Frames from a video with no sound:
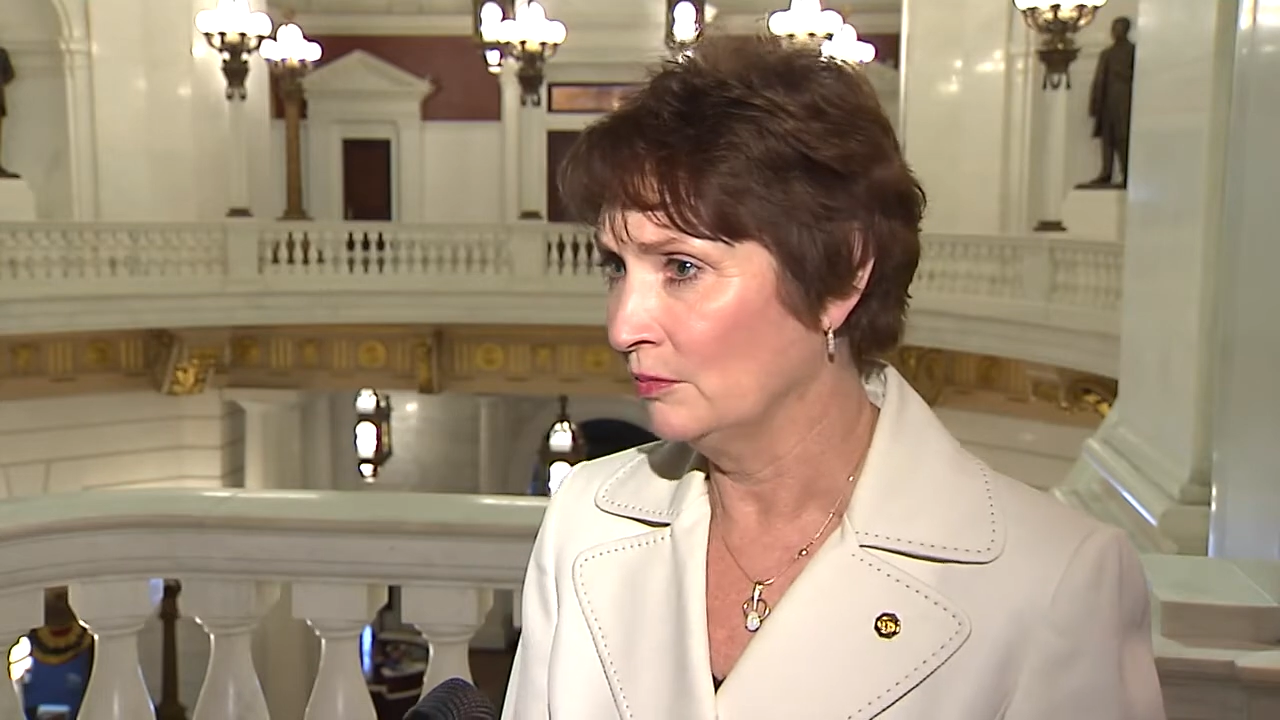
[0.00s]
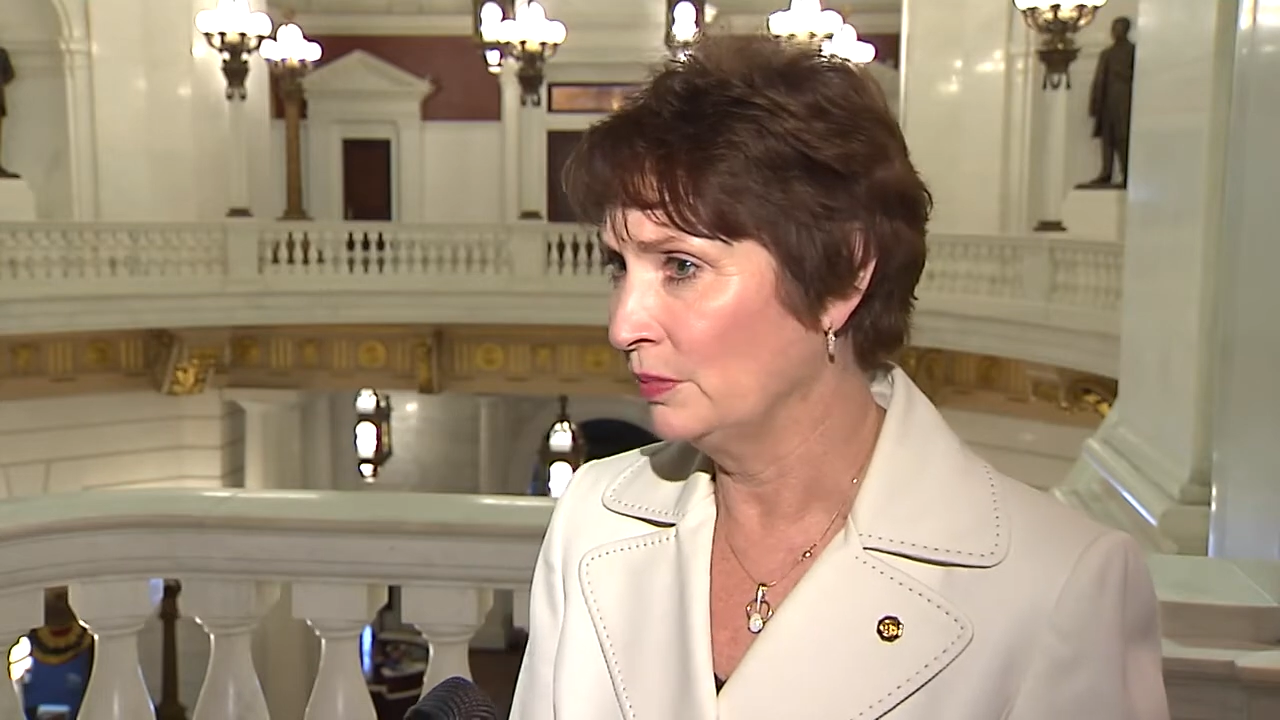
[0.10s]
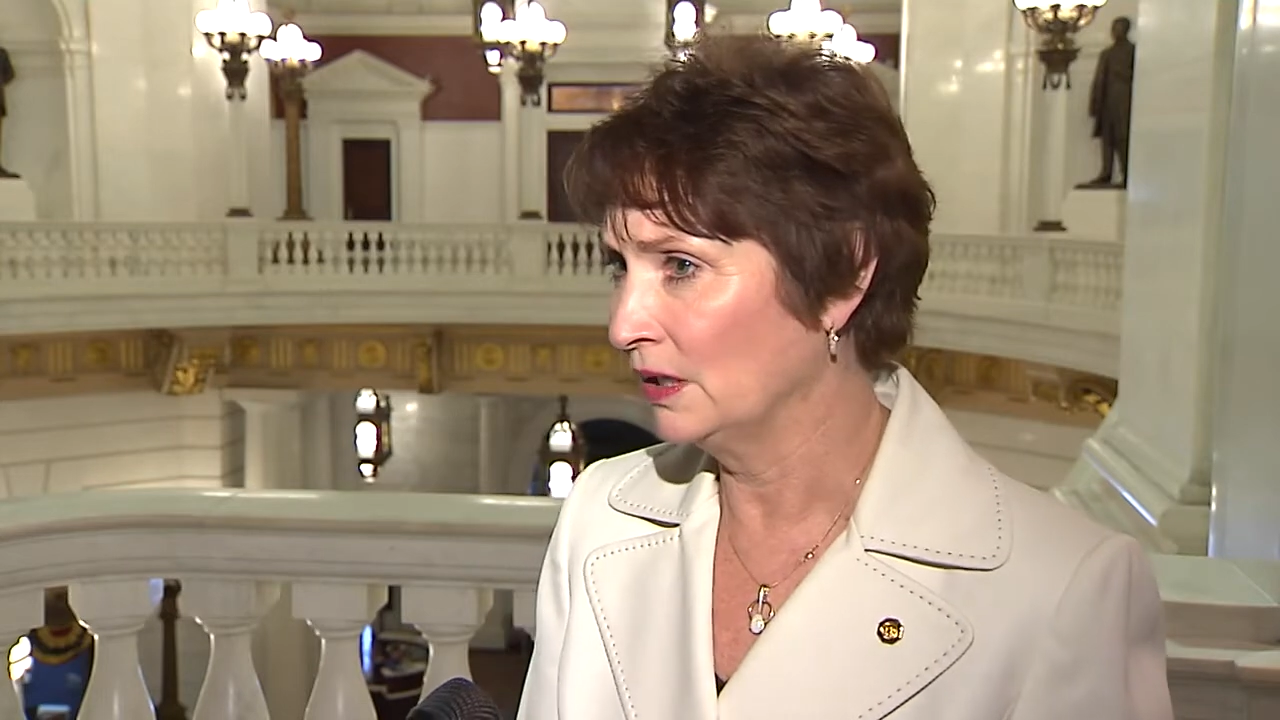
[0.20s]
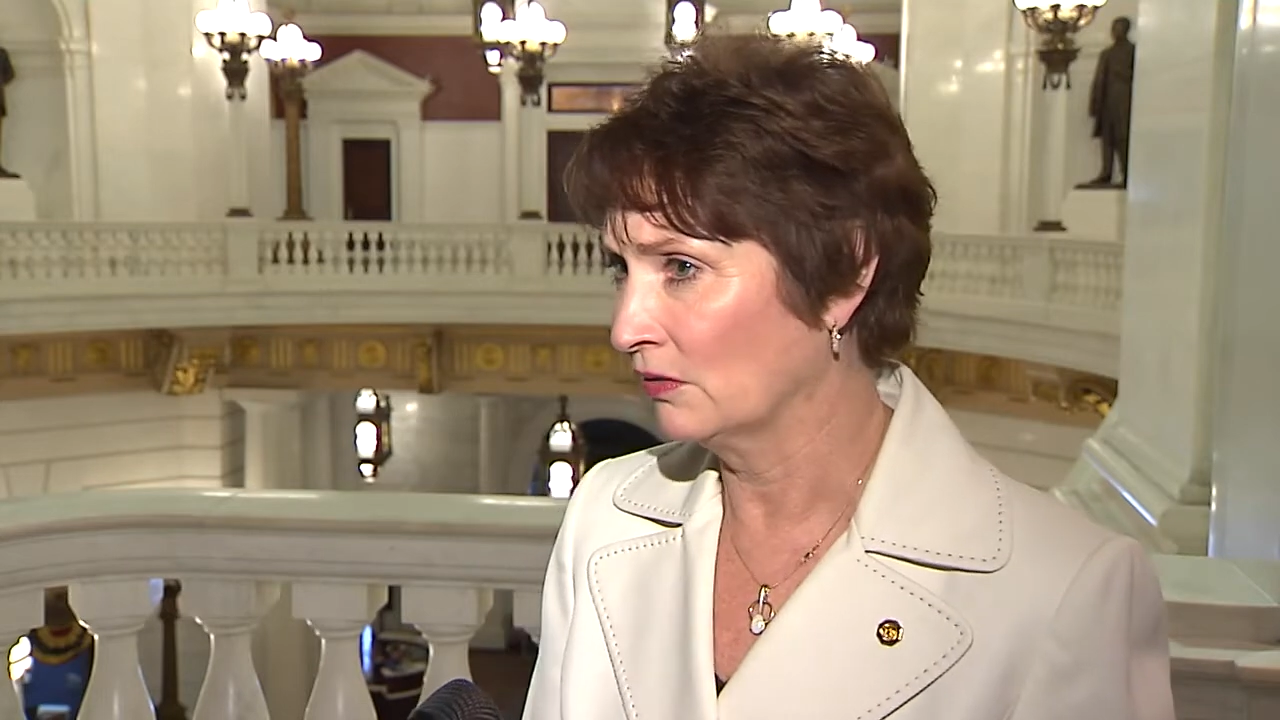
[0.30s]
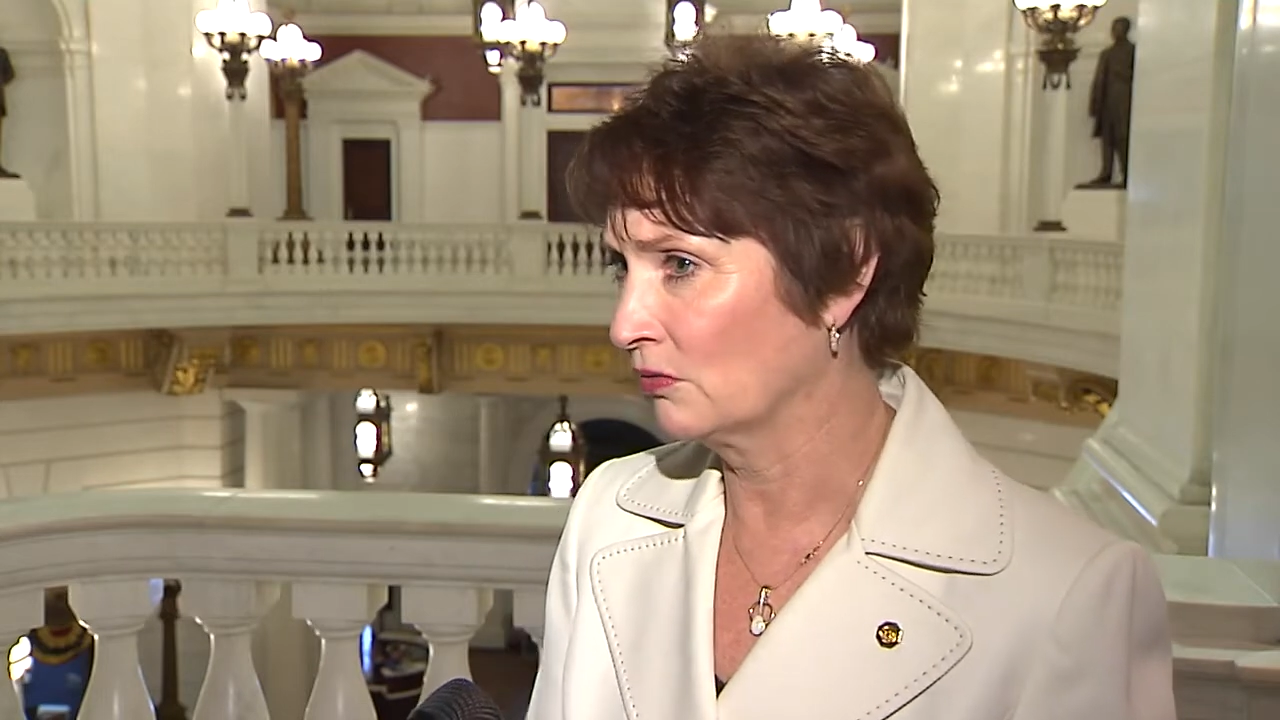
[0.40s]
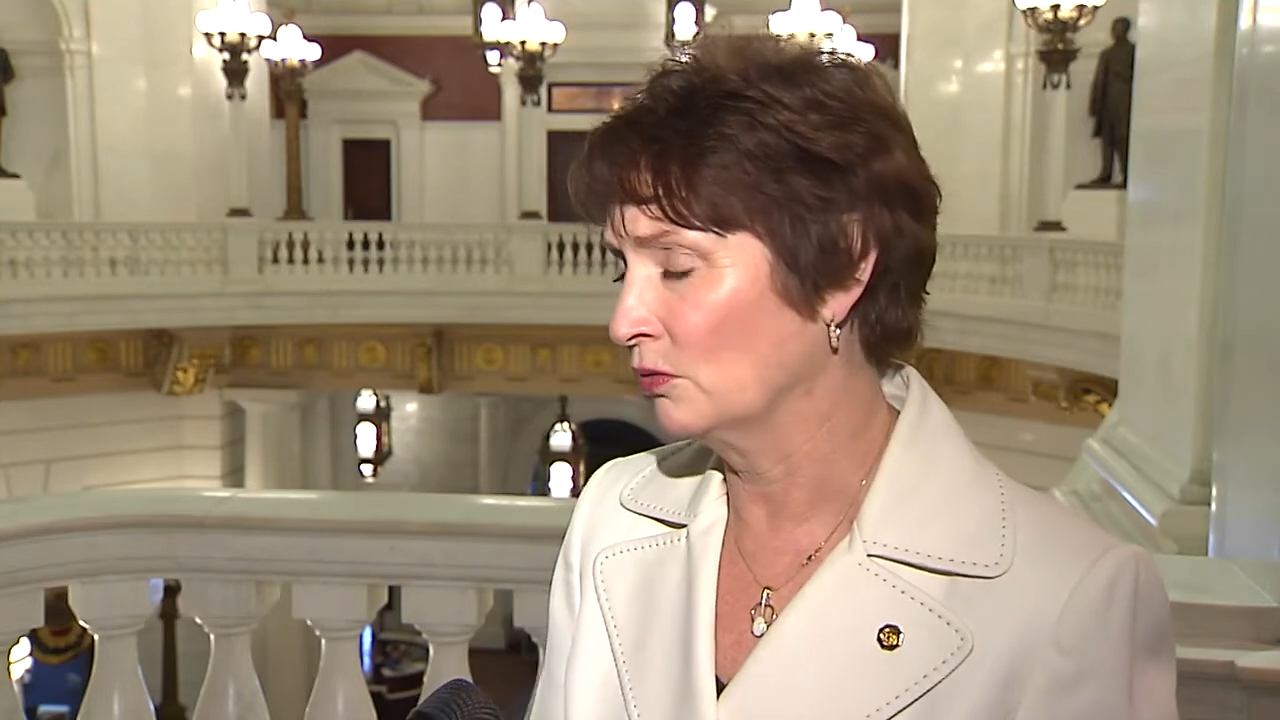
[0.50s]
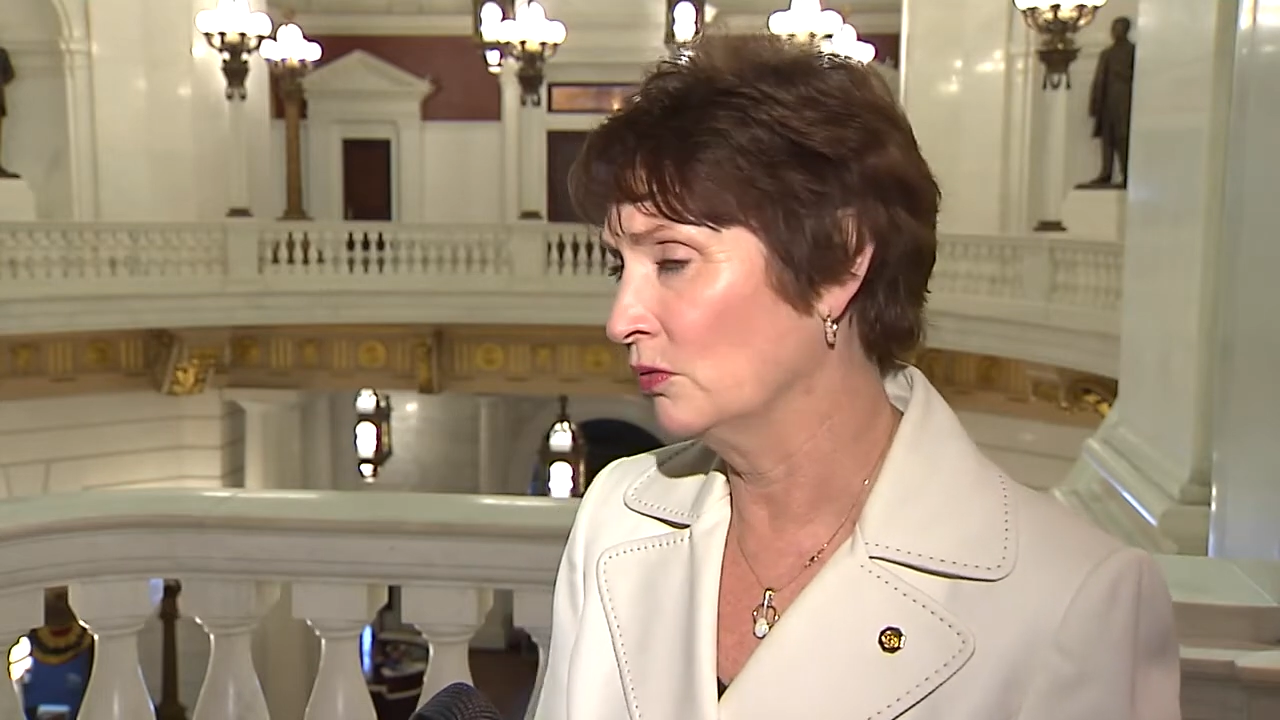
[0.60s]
be it through